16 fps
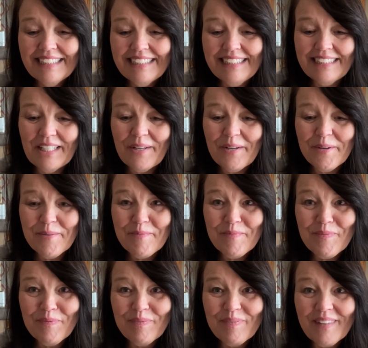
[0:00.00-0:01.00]
So,
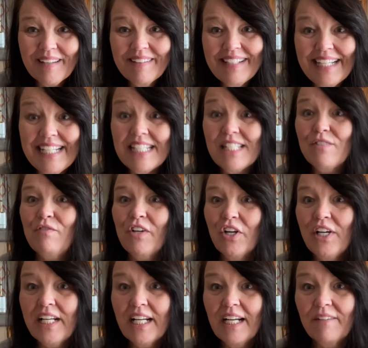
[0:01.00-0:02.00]
and it's
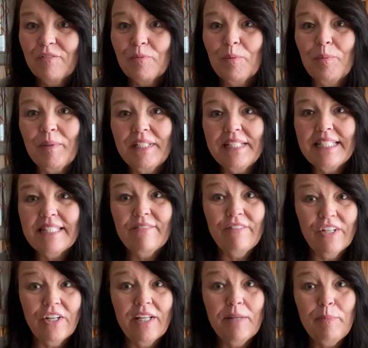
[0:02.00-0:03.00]
very comfortable, but it's
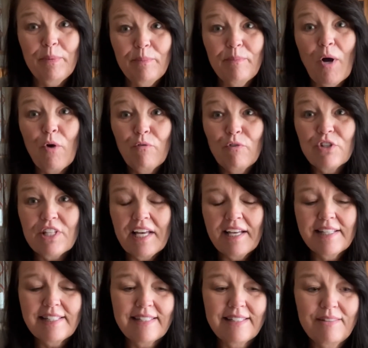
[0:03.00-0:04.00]
very
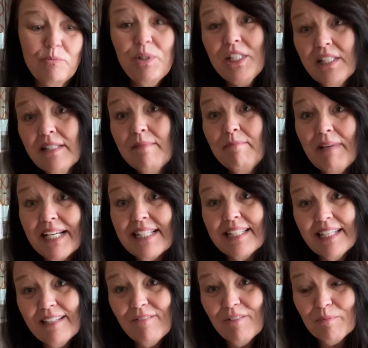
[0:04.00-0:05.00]
oversized, which is makes
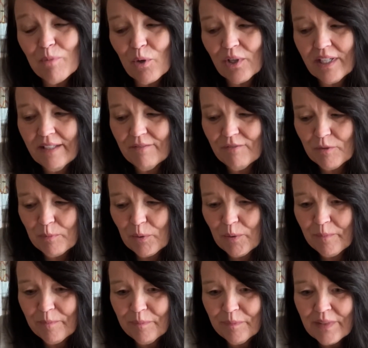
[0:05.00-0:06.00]
it even more
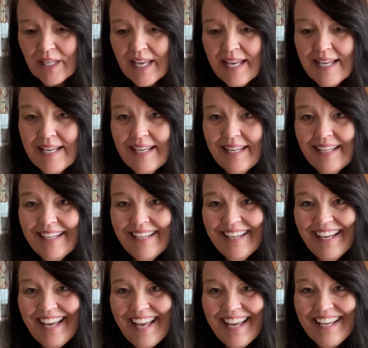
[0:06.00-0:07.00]
comfortable.
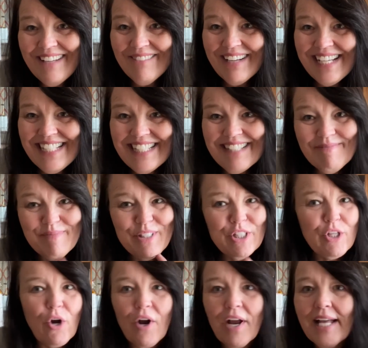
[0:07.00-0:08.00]
Anyways,
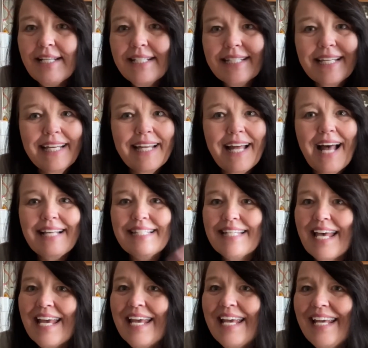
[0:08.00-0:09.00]
sorry, I
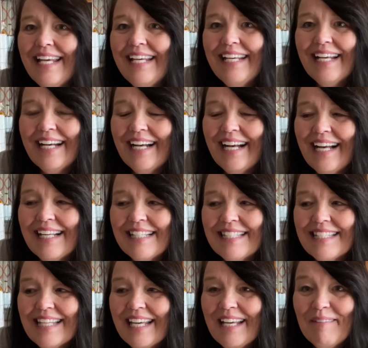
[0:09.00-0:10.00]
say
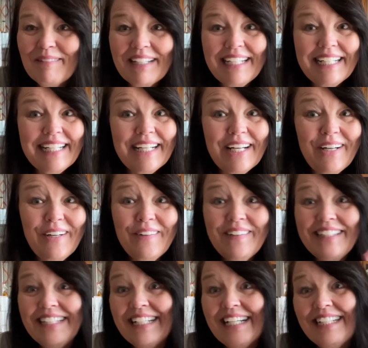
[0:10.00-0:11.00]
I'm gonna go
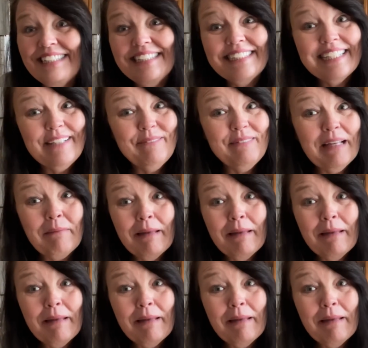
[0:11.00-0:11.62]
and then I just keep,